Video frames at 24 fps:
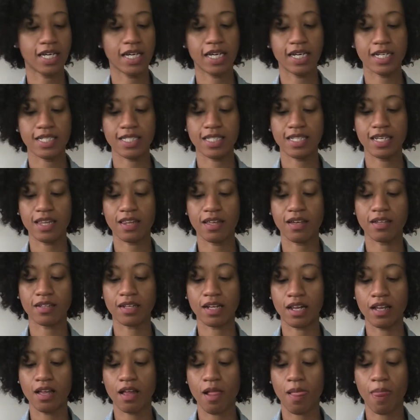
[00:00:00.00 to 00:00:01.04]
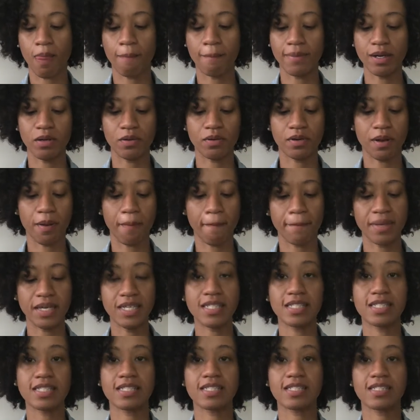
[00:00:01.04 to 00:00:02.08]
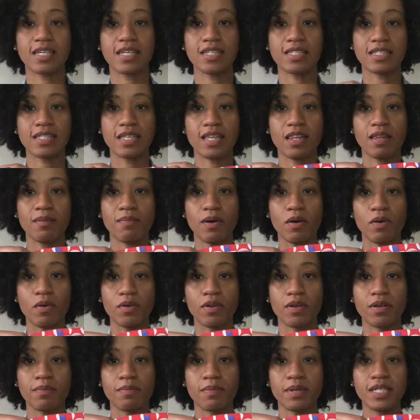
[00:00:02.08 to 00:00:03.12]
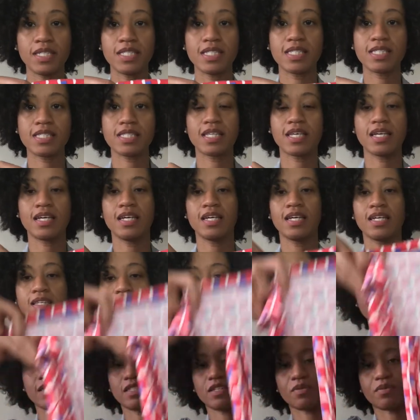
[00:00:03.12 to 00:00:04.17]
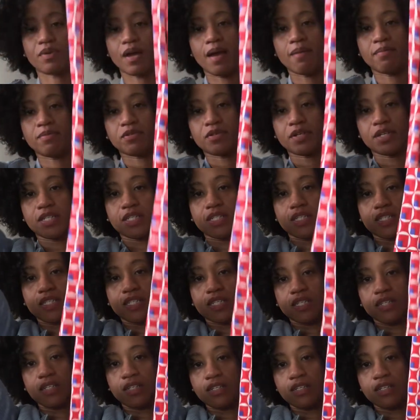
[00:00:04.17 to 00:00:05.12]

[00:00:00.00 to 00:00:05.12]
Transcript: Here's another... Boden piece. Here's another Boden piece. This is a wrap dress,